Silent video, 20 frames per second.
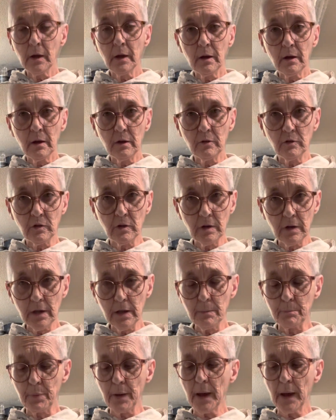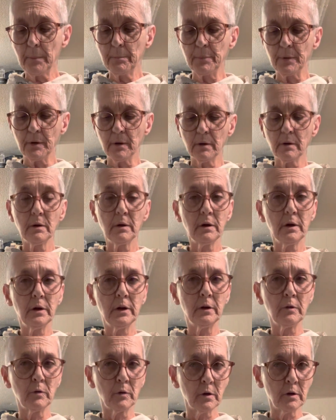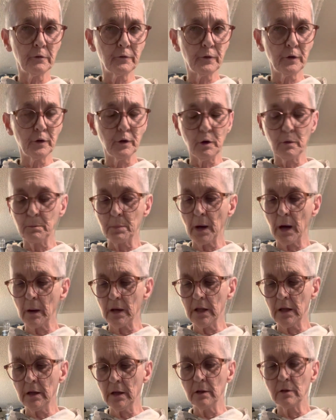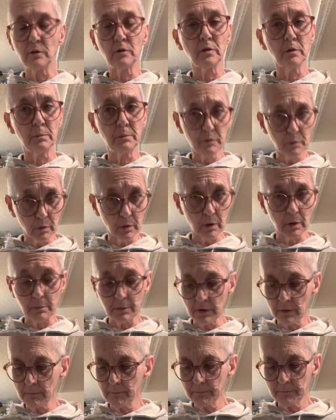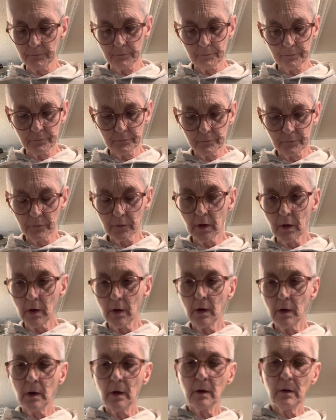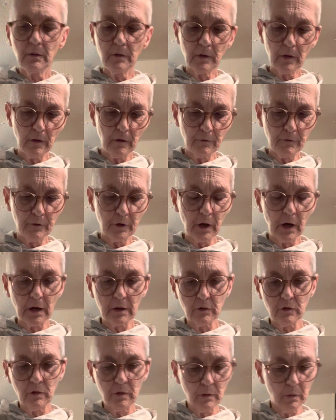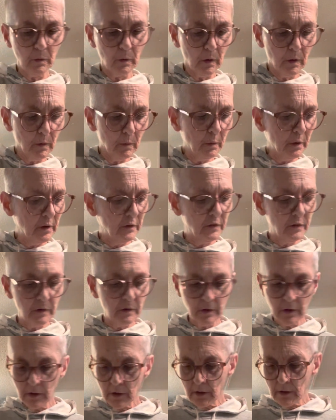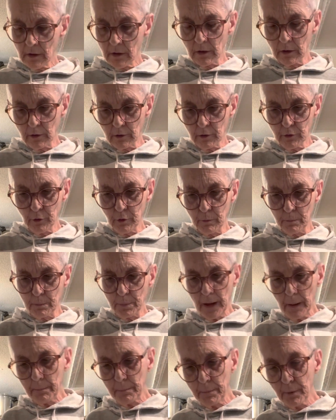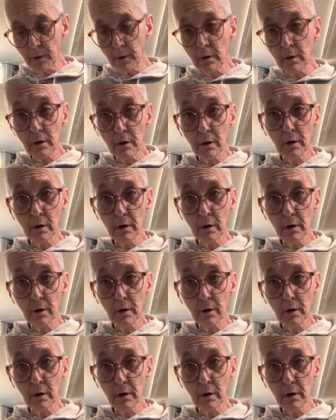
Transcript: is you need pepper in order for your body to absorb it. So you've got to always include pepper,